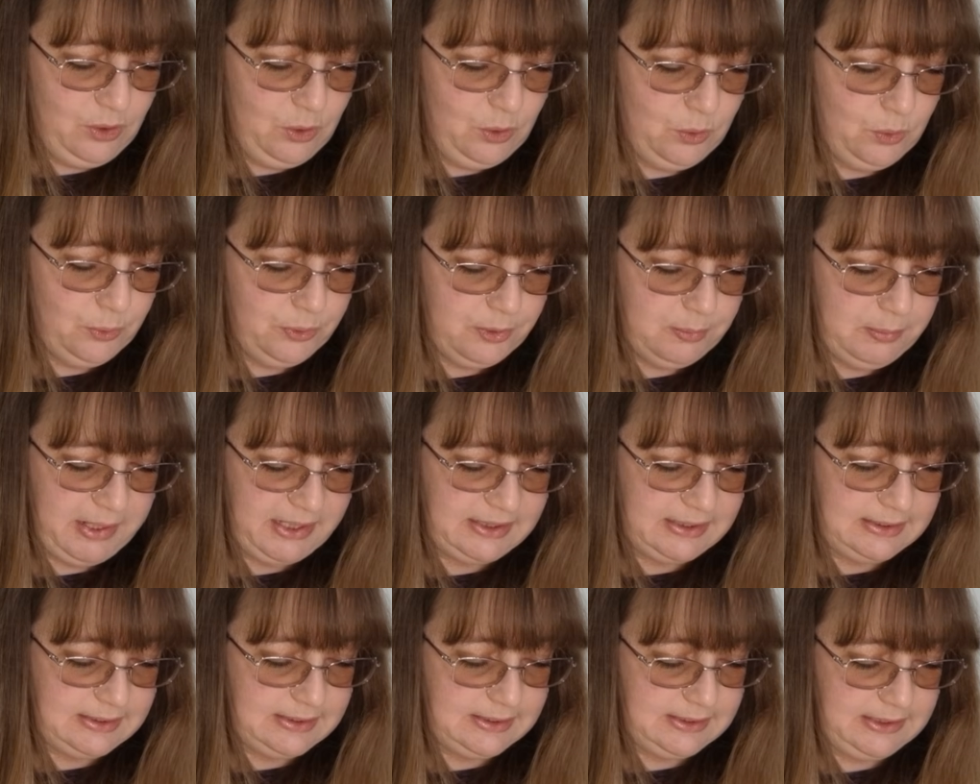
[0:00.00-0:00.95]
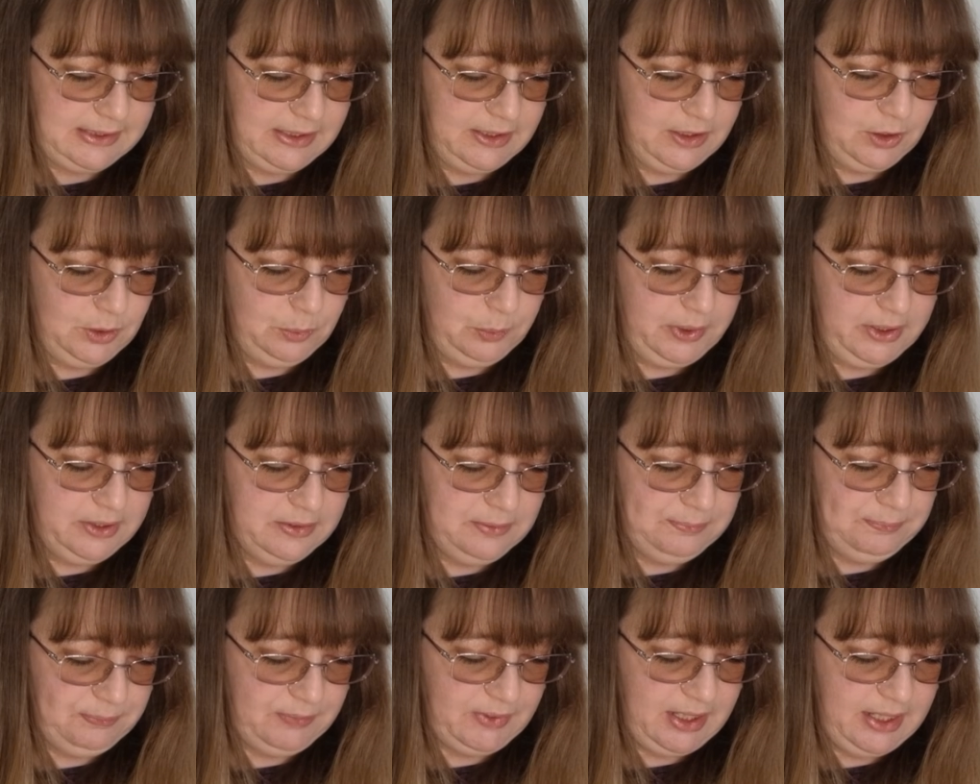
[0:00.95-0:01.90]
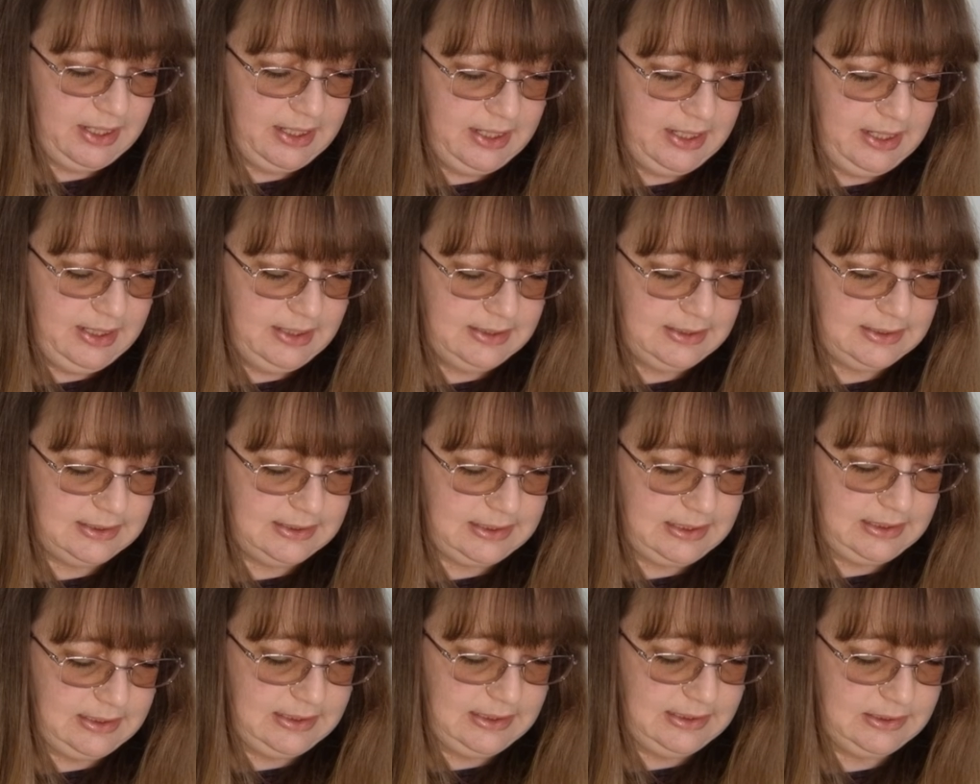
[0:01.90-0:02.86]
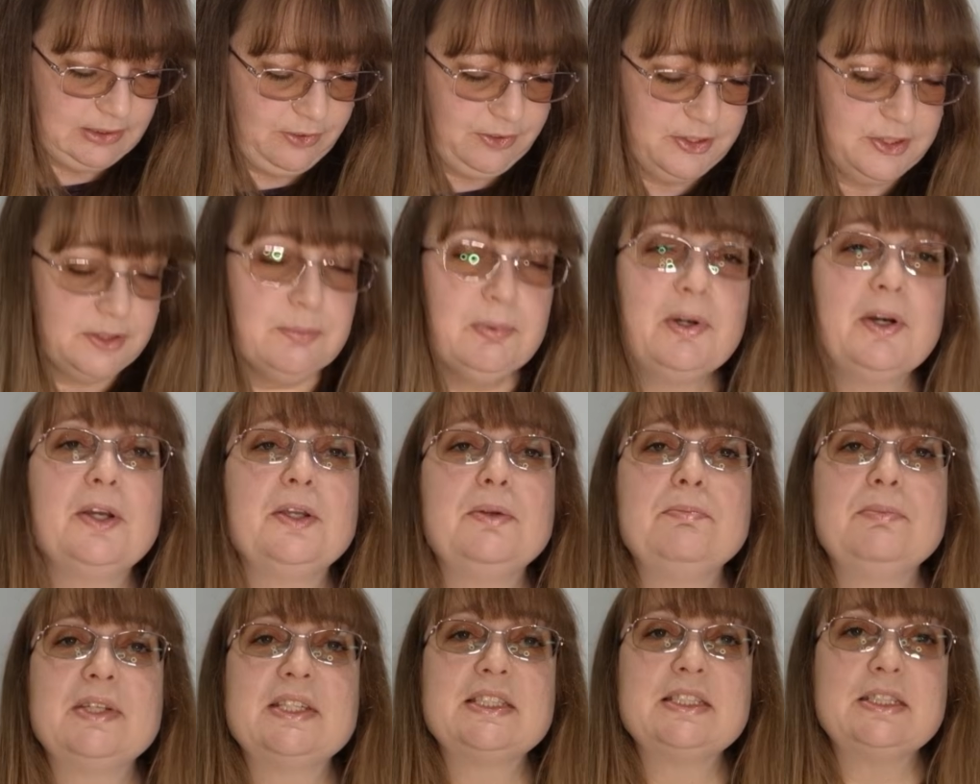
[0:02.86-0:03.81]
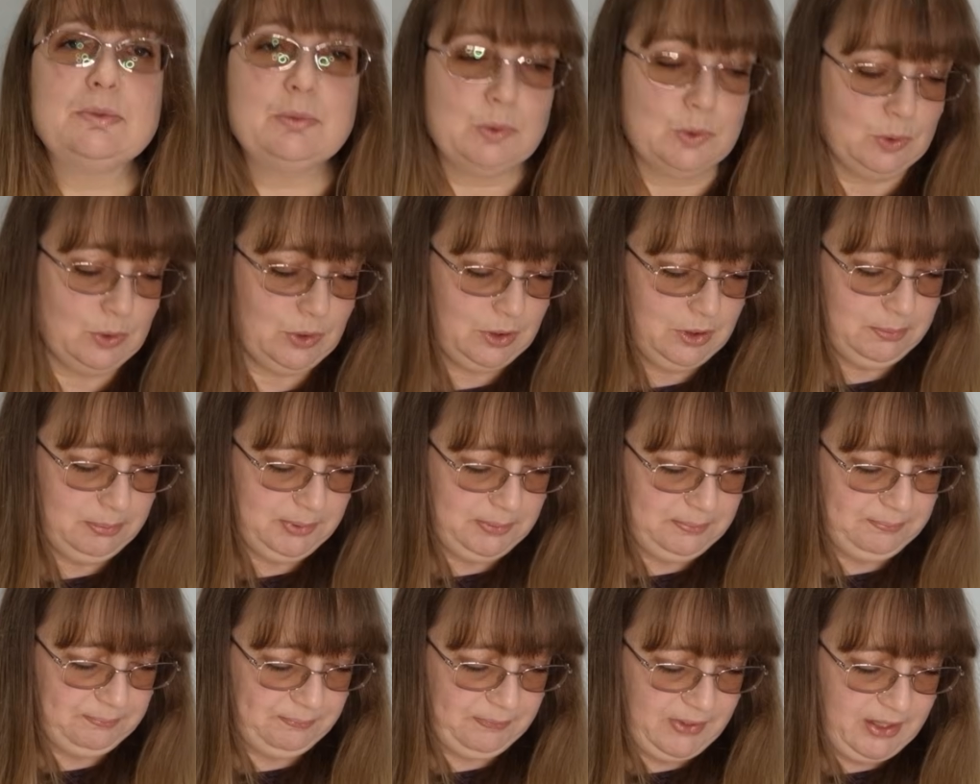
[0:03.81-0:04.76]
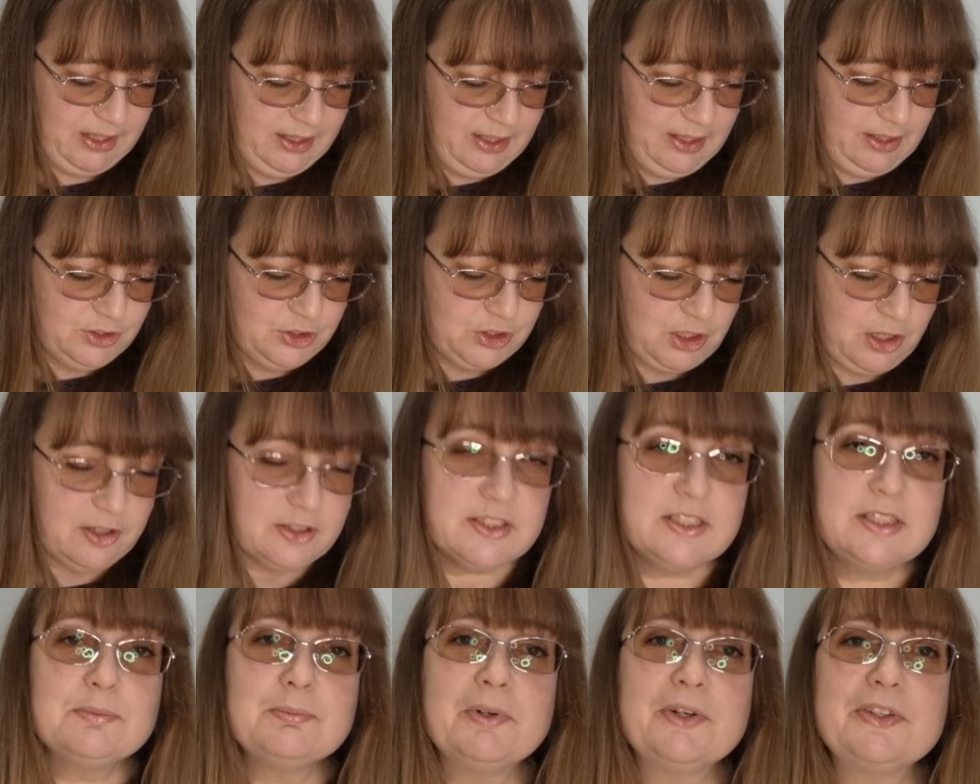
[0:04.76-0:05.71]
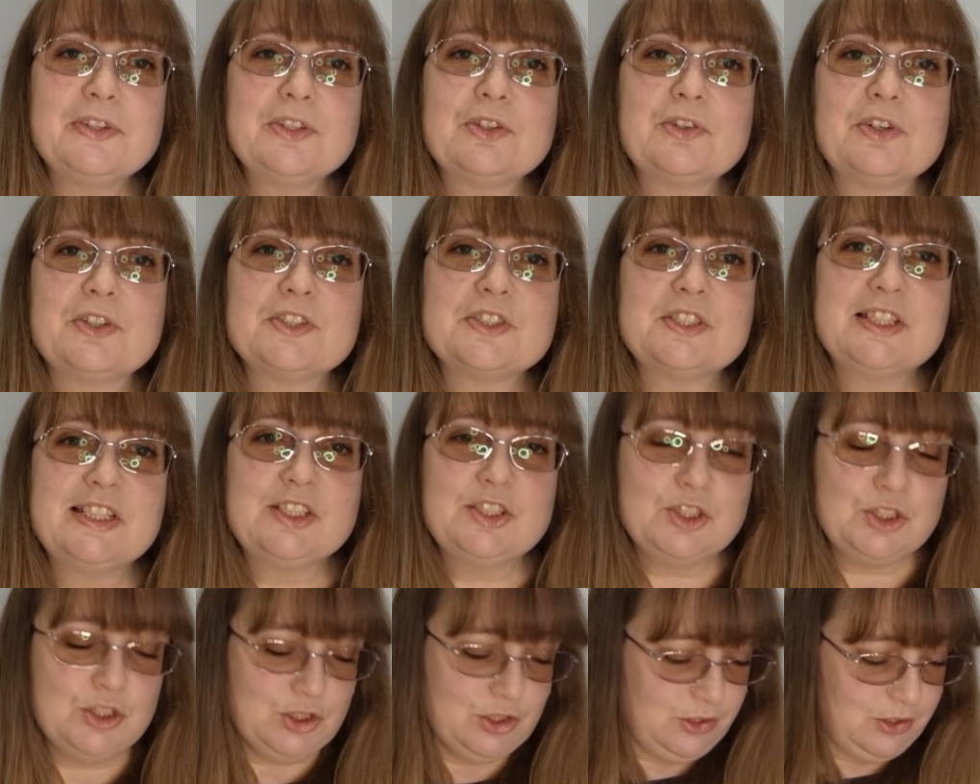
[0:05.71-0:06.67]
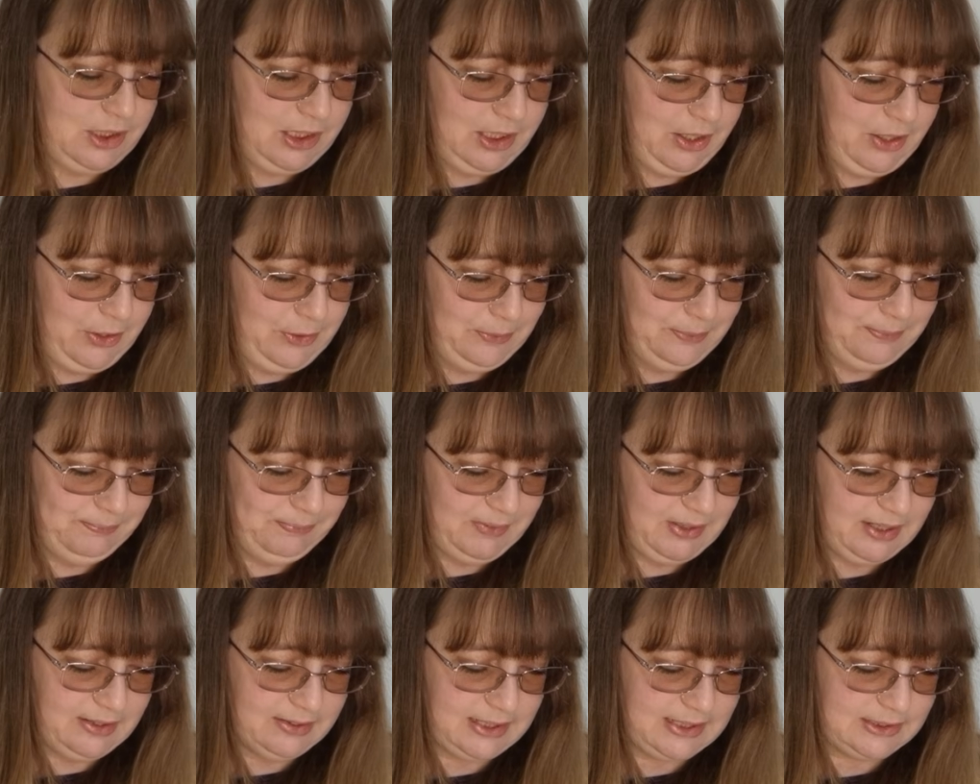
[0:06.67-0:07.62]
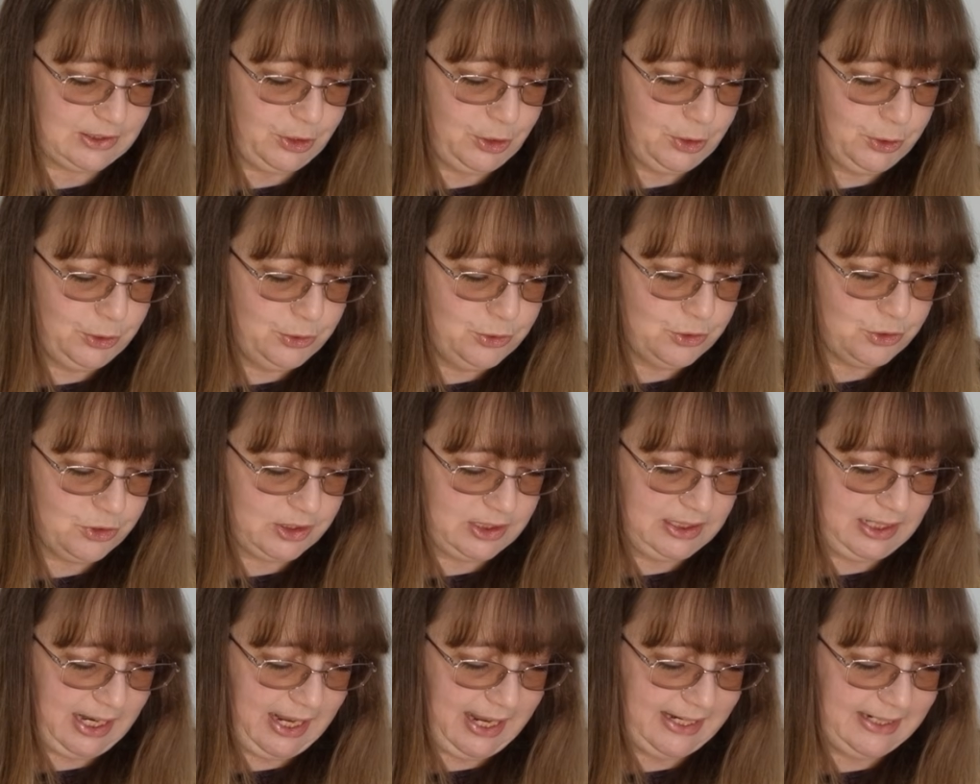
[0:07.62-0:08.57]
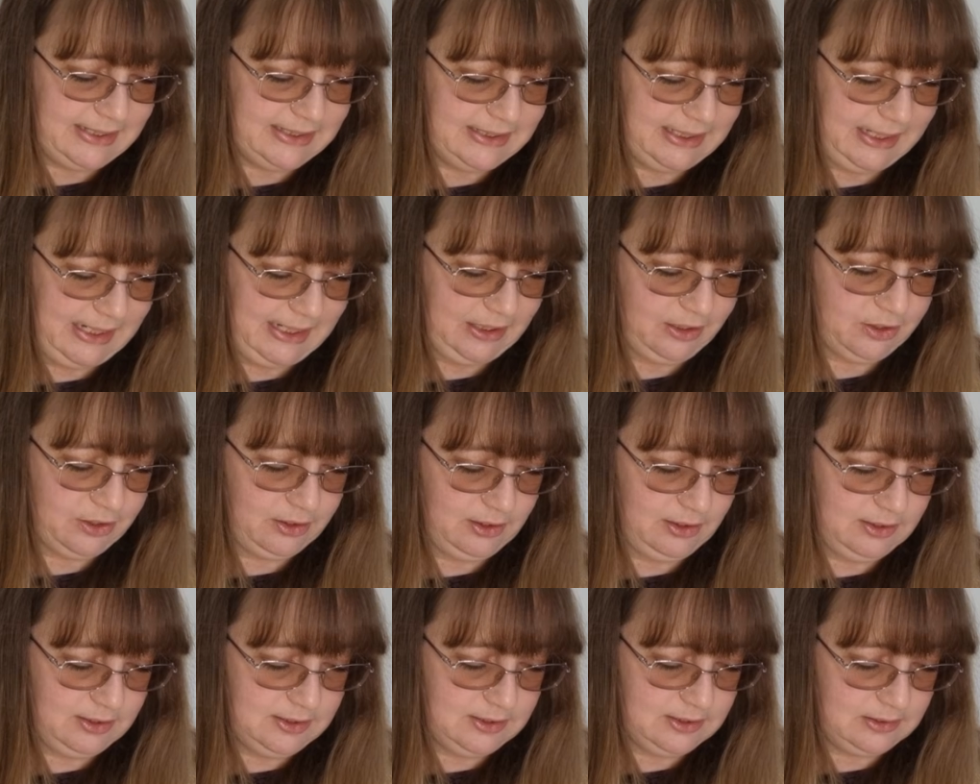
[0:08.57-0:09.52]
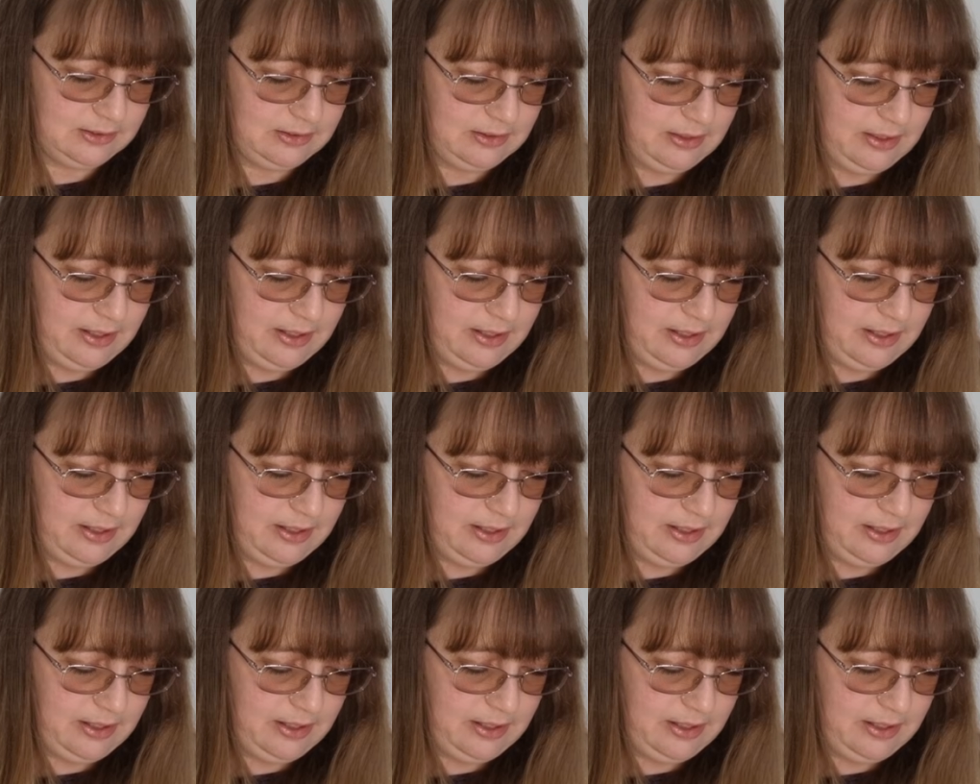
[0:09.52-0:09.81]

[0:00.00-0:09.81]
All the Better to See You With. It's designed by Misty Walkup, charted by the Cross Stitch Studio. There's 118 colours.